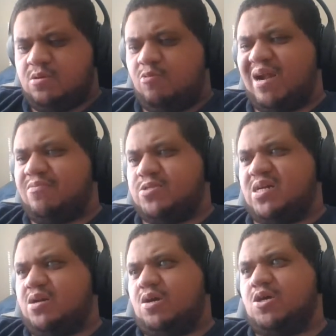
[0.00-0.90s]
whatever, it's
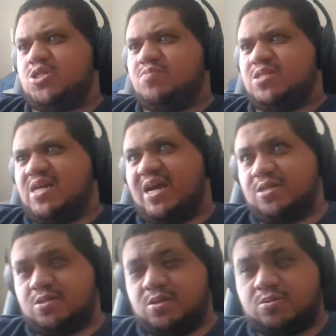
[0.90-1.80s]
not going to cost you much to add,
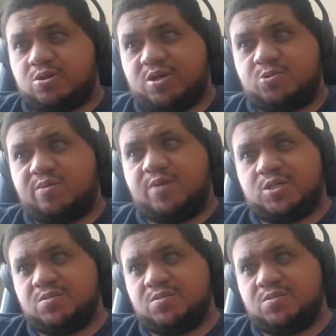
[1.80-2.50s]
$33